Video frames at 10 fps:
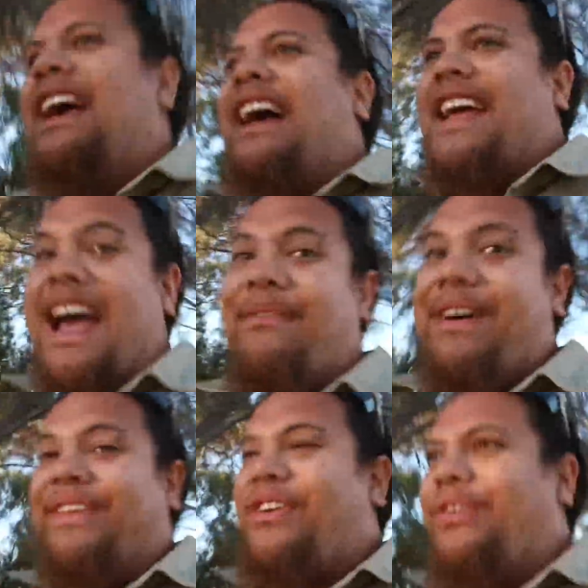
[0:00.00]
Came around
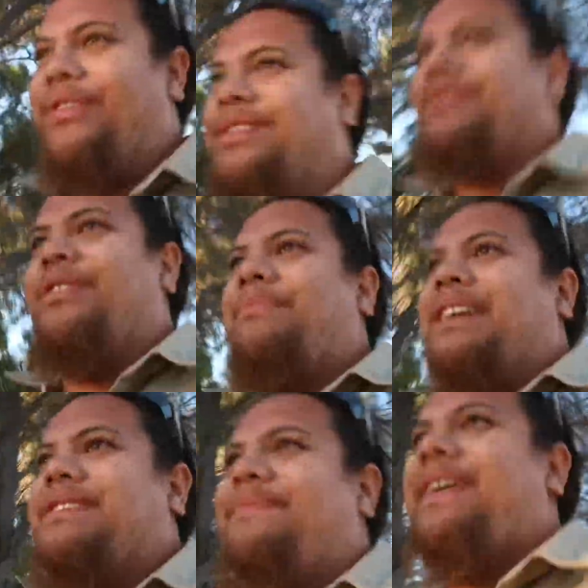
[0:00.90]
the corner, saw a
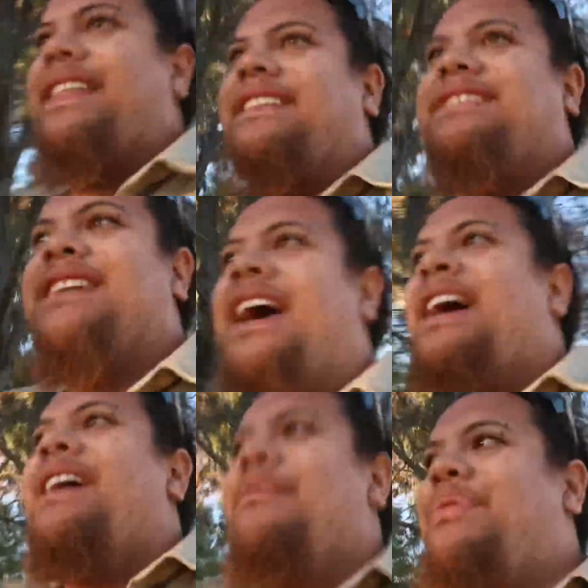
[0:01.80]
bunch of feathers,
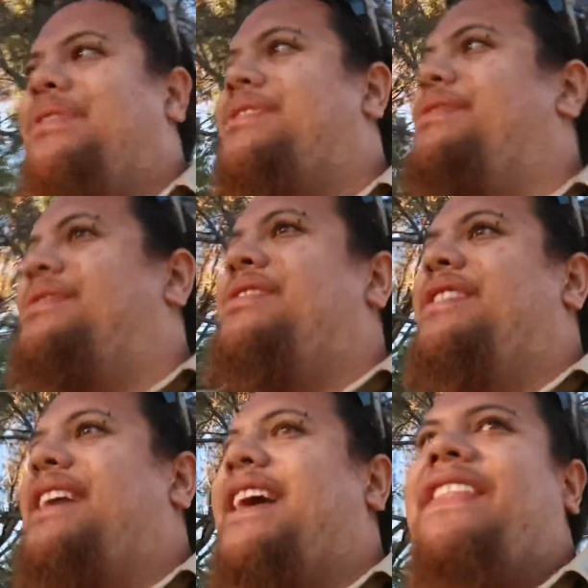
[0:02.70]
put two and two
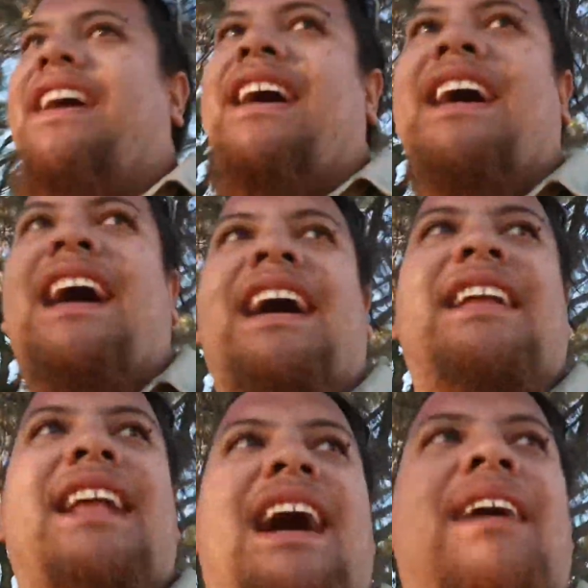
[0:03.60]
together, and
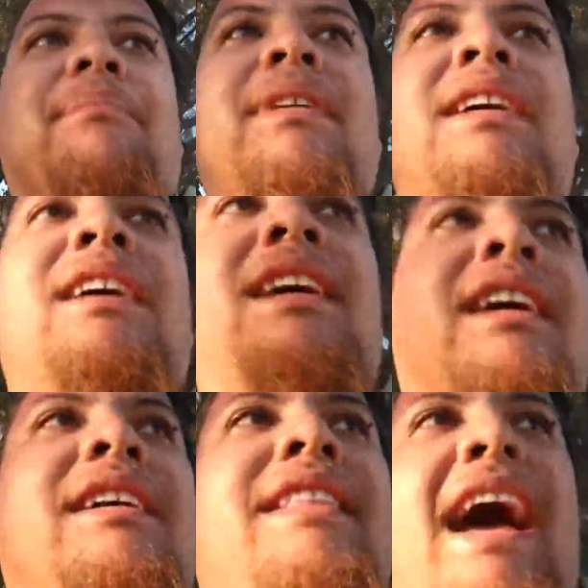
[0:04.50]

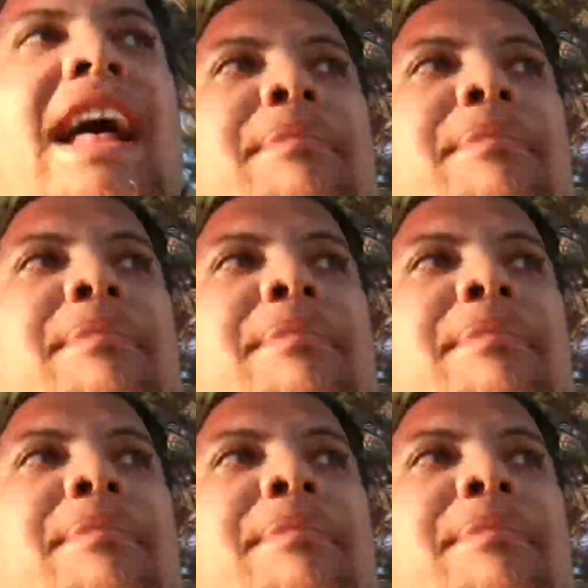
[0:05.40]
they had a